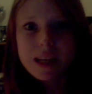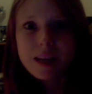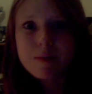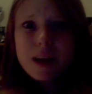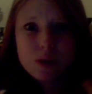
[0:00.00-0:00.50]

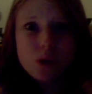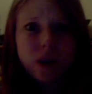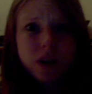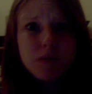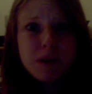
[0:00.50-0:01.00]
I'm
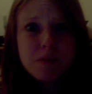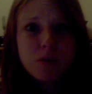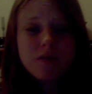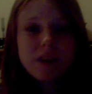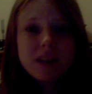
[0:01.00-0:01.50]
sorry if people are
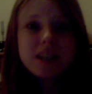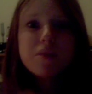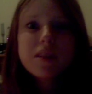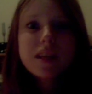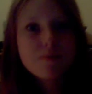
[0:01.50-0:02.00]
offended,
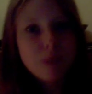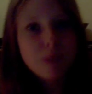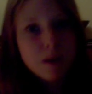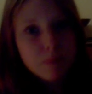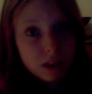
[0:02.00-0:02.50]
but that's my
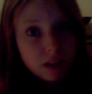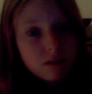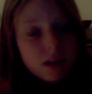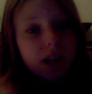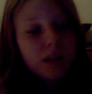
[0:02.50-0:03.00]
opinion,
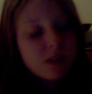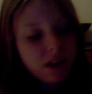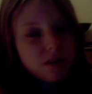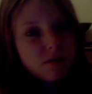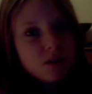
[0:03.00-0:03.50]
and I'm
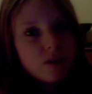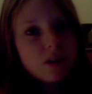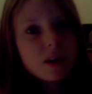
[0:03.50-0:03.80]
entitled to it.